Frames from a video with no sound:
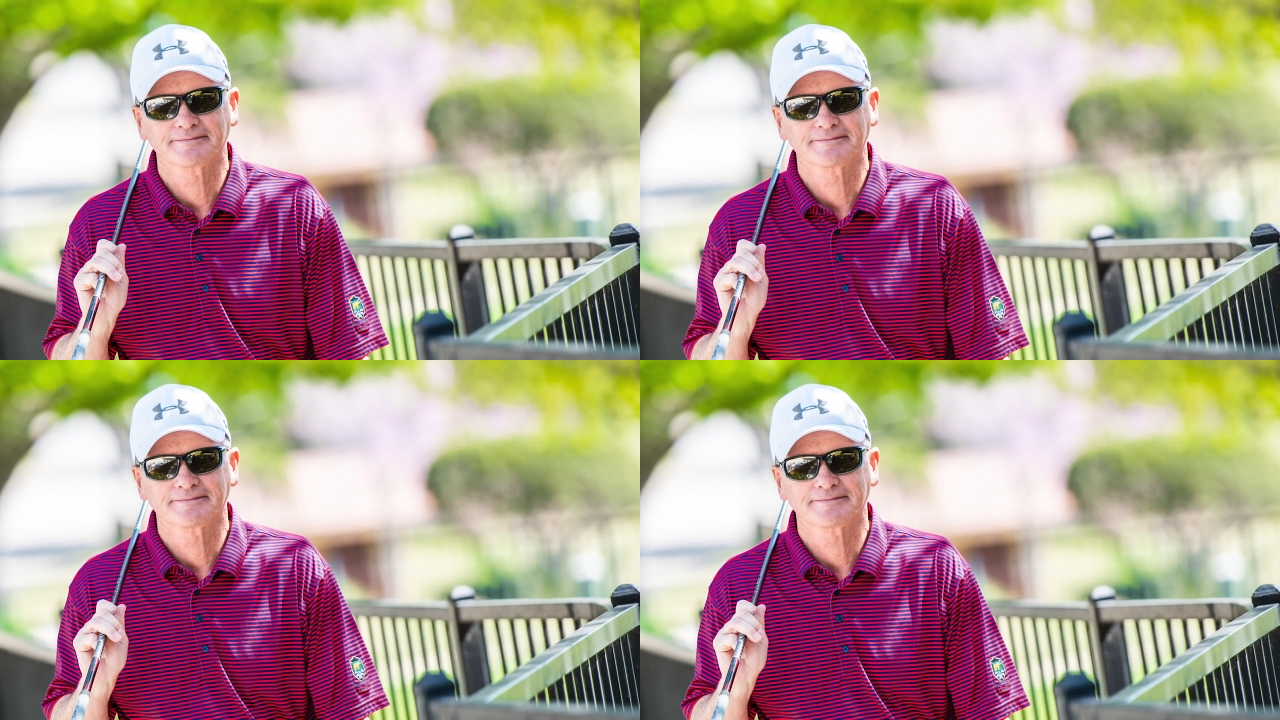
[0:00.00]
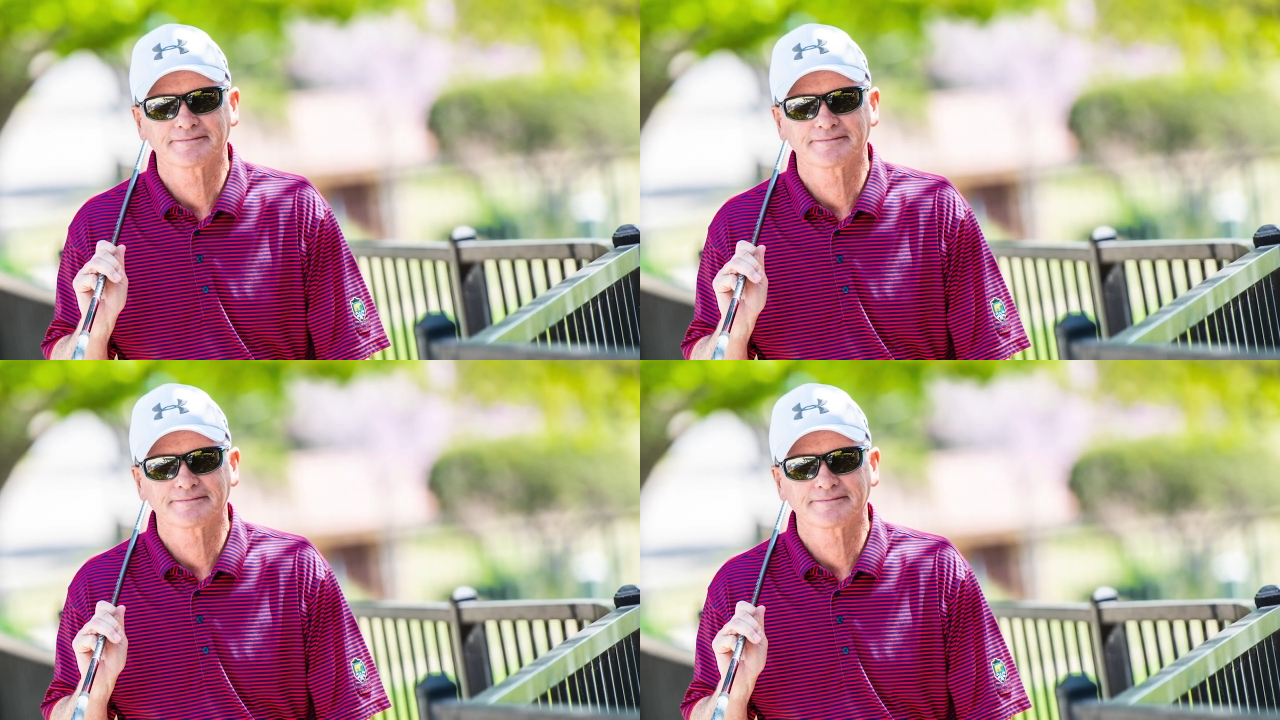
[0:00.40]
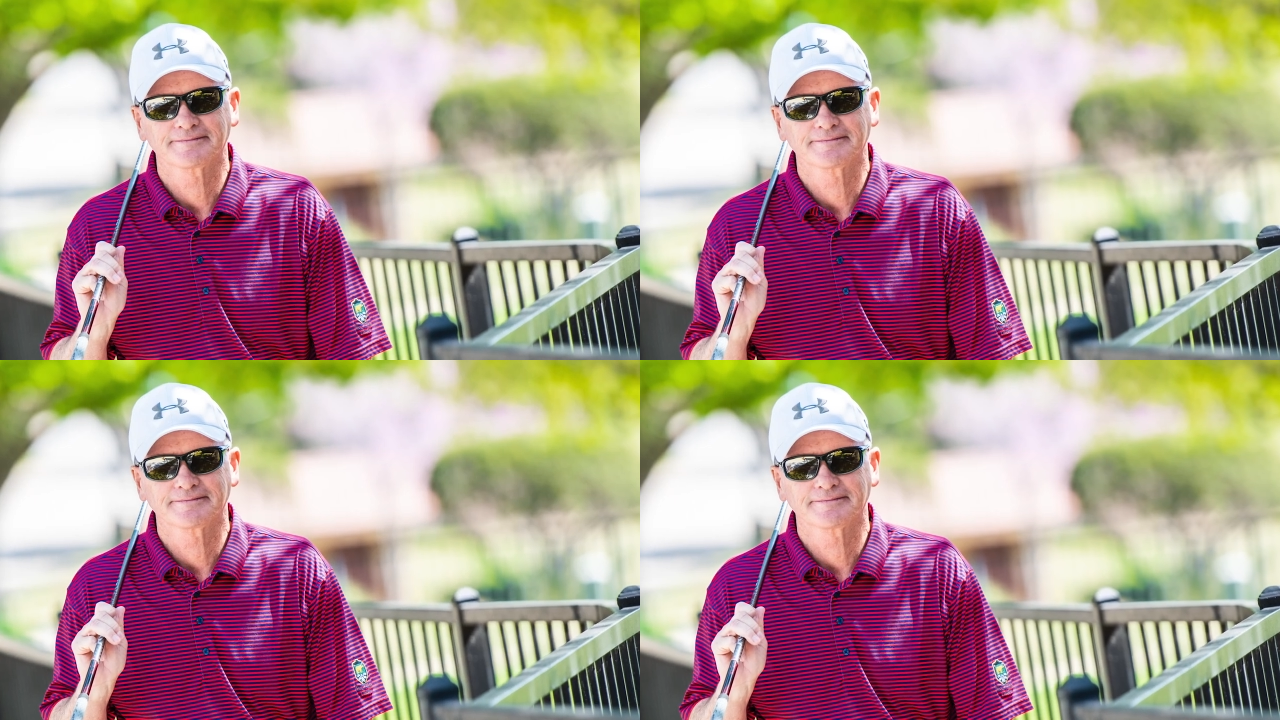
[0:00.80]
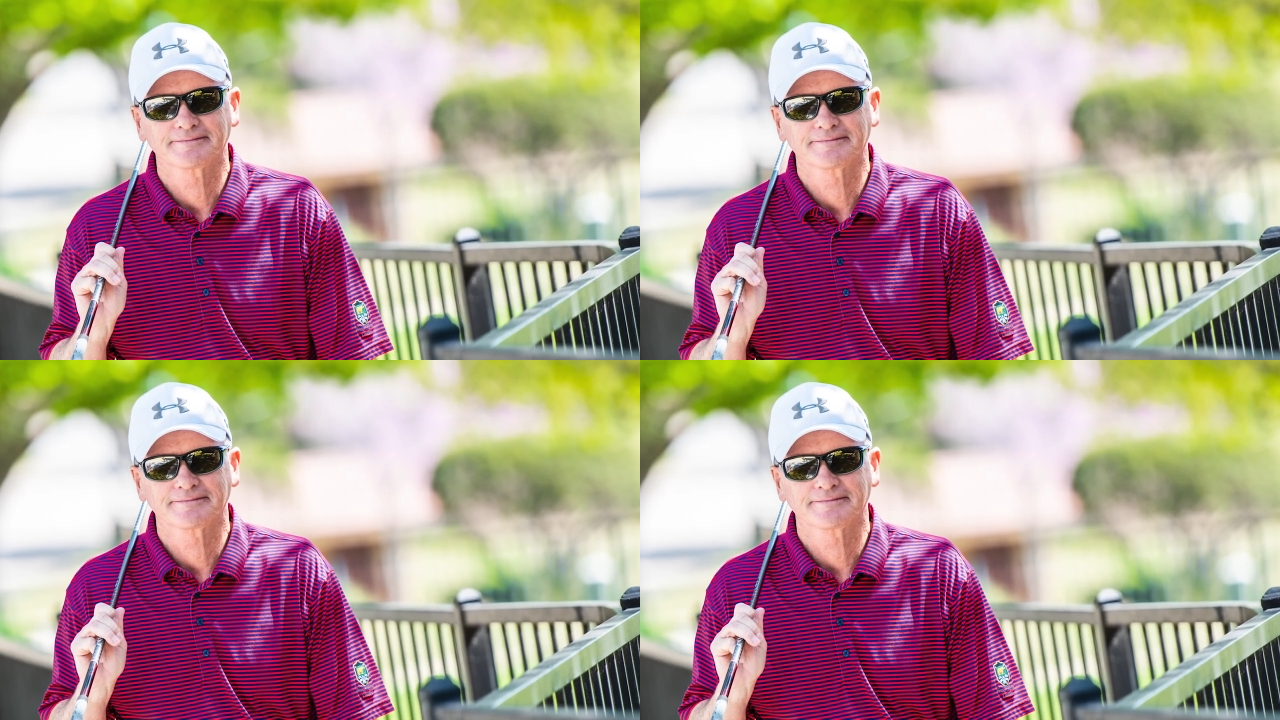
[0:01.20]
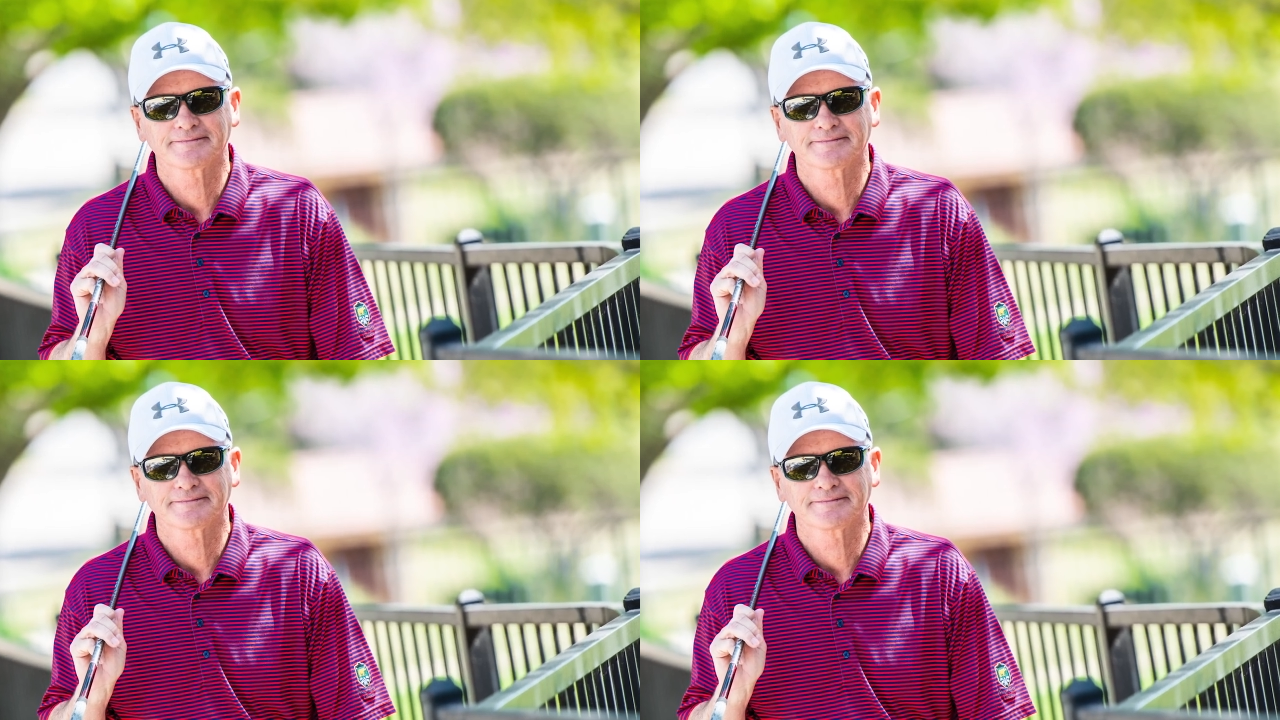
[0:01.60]
And so now, 40 years
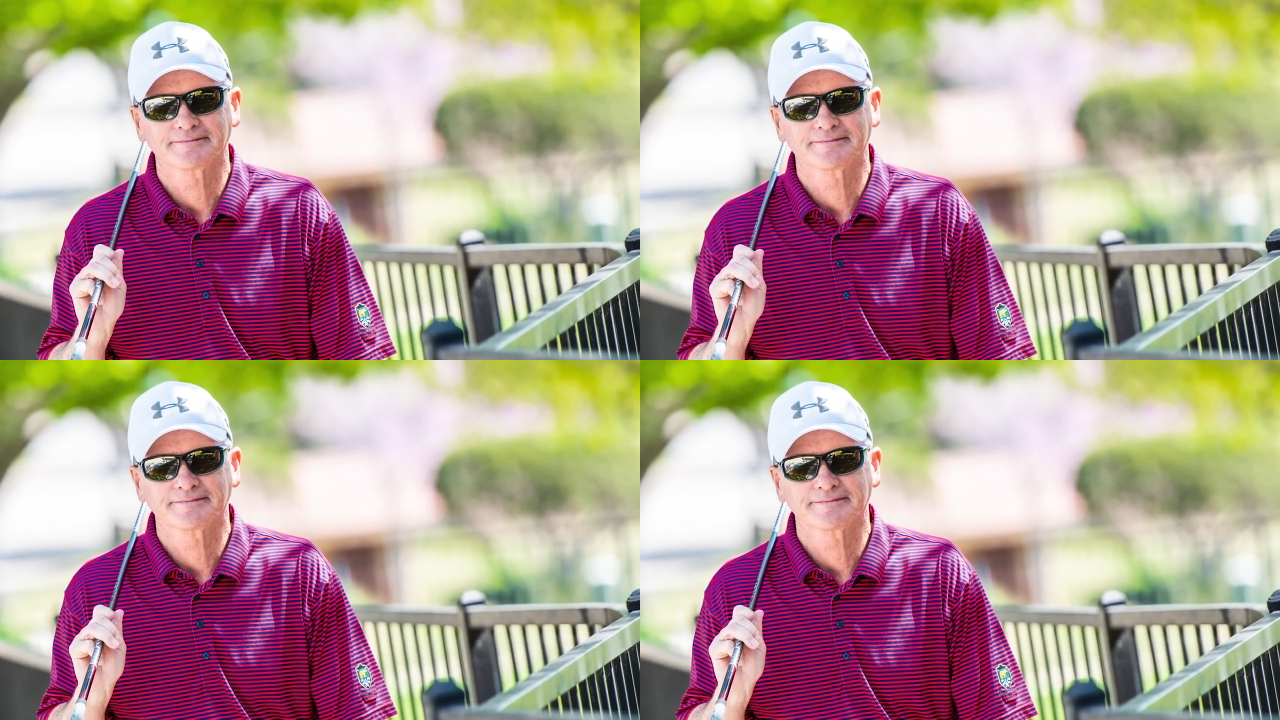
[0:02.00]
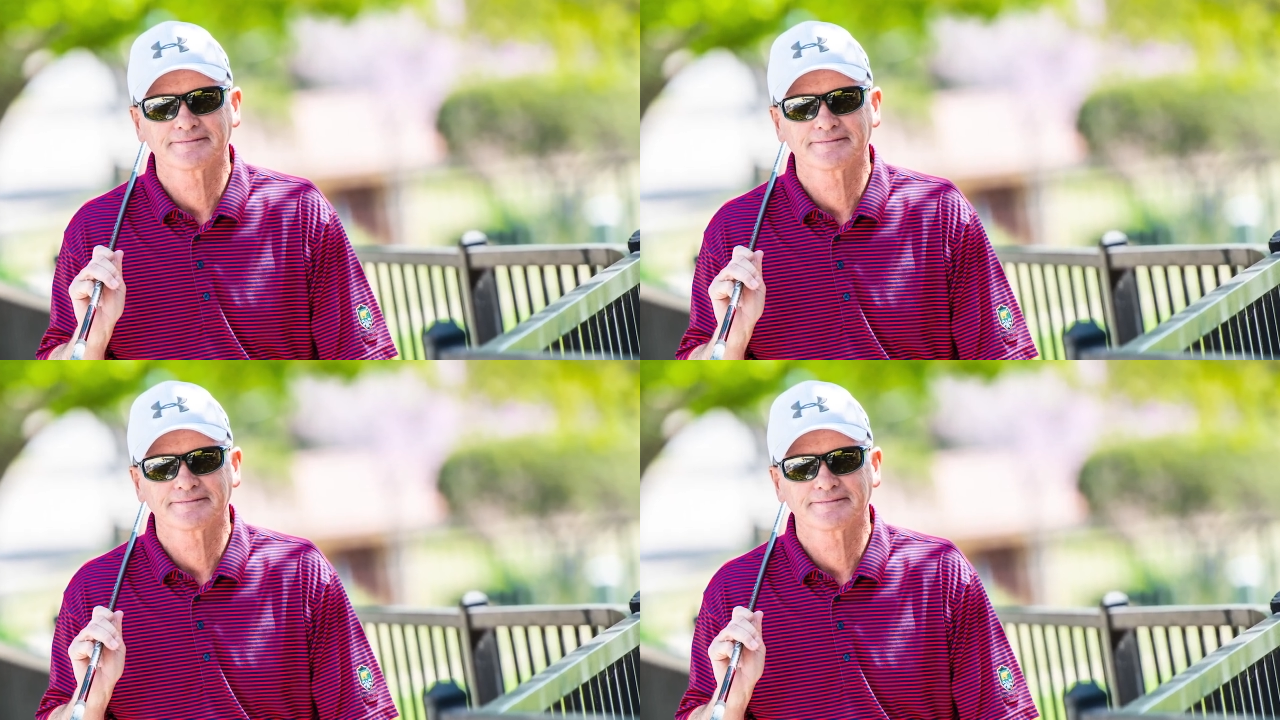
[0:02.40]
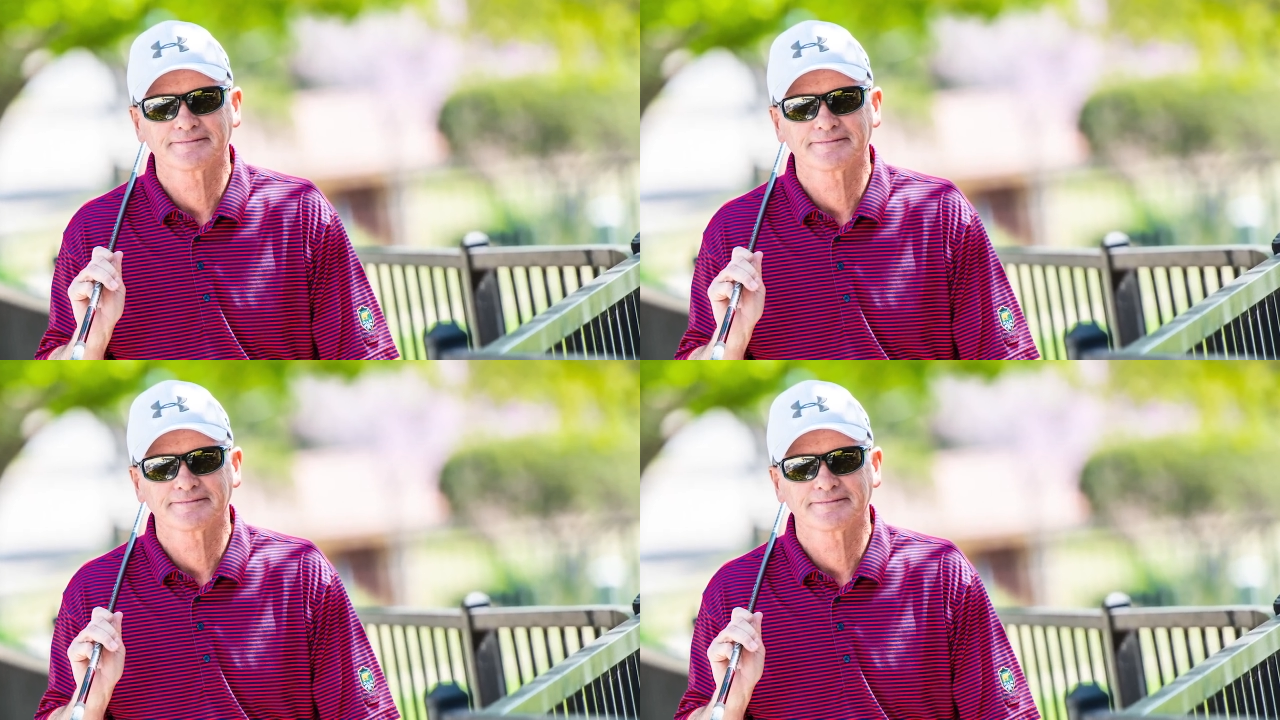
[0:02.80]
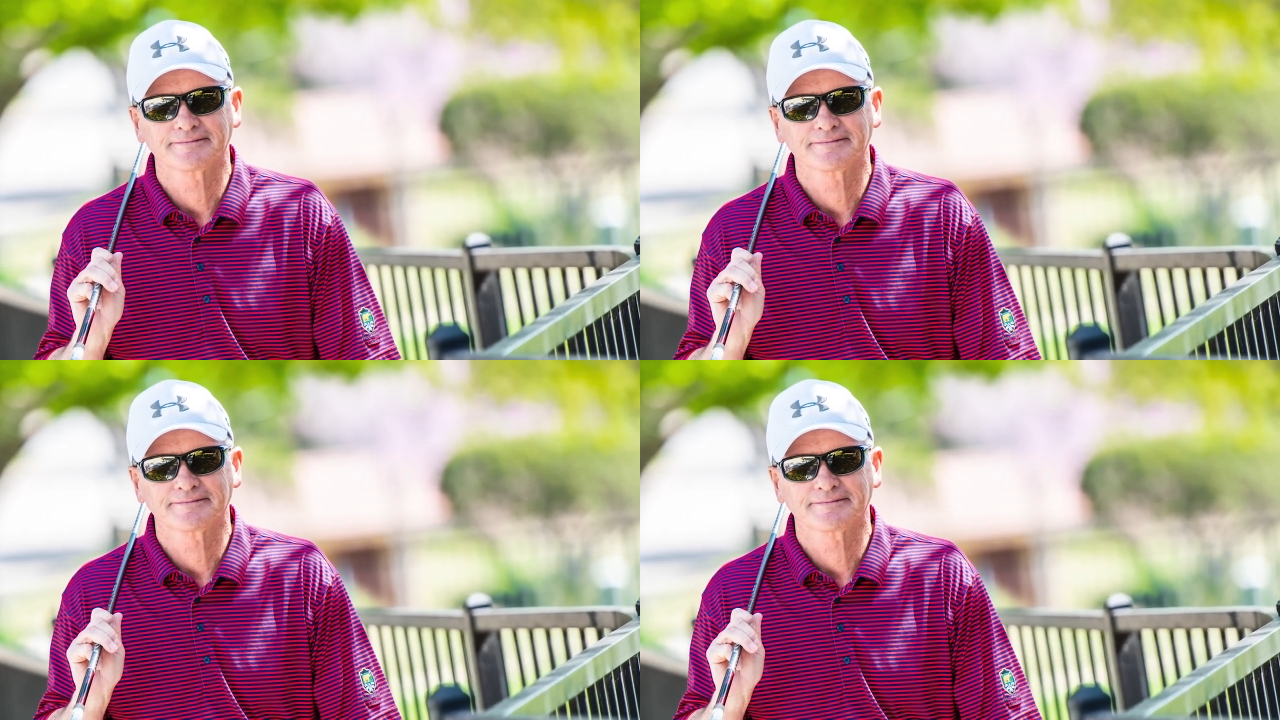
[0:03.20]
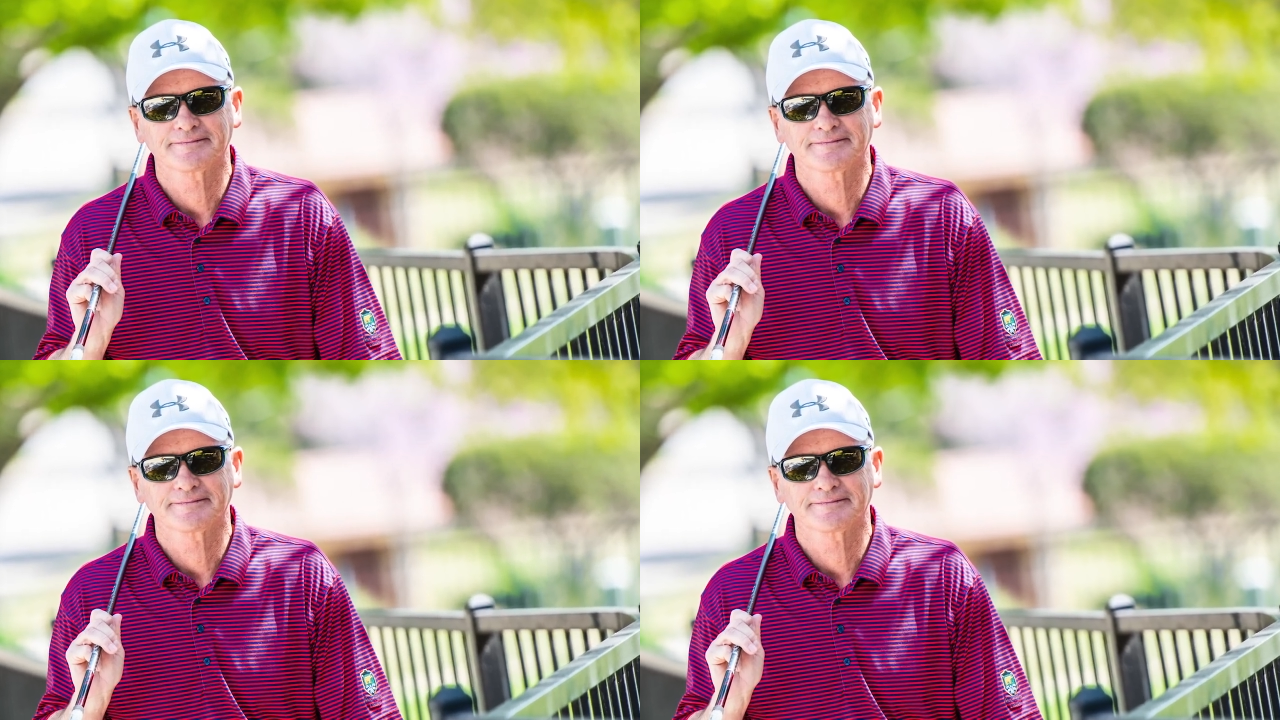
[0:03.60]
later, you know, I still work out, I still
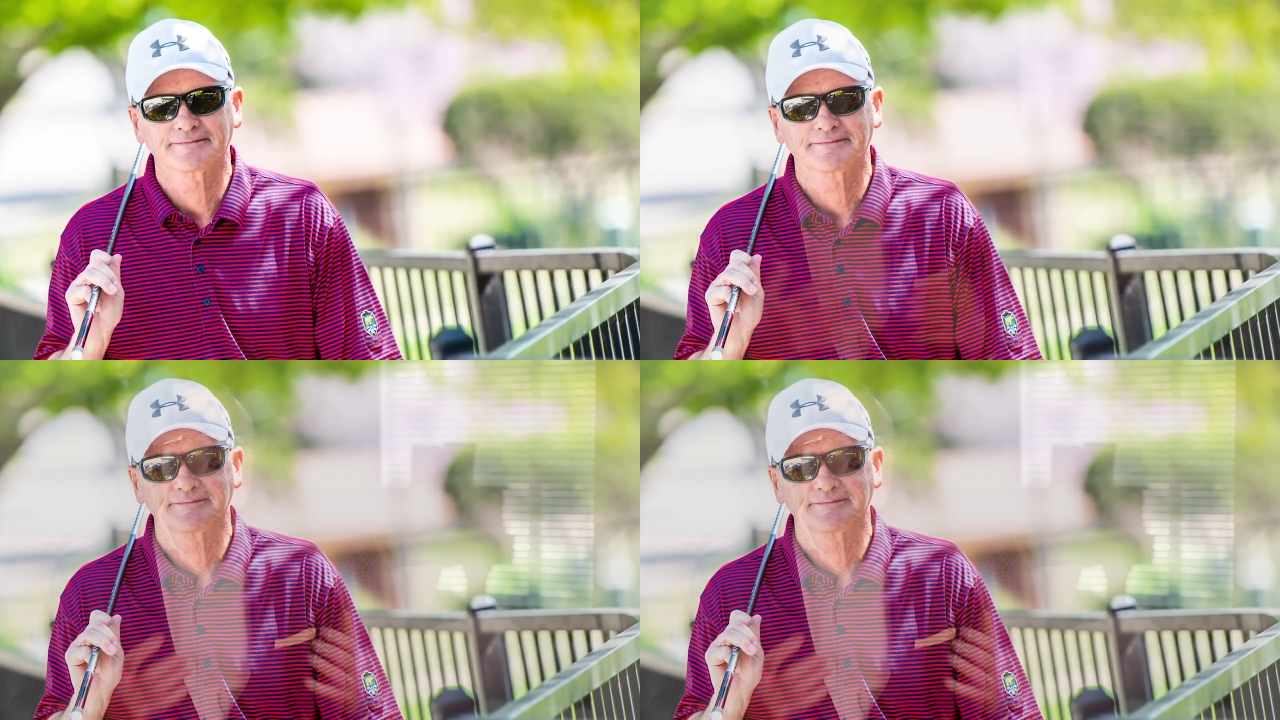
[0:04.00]
exercise, I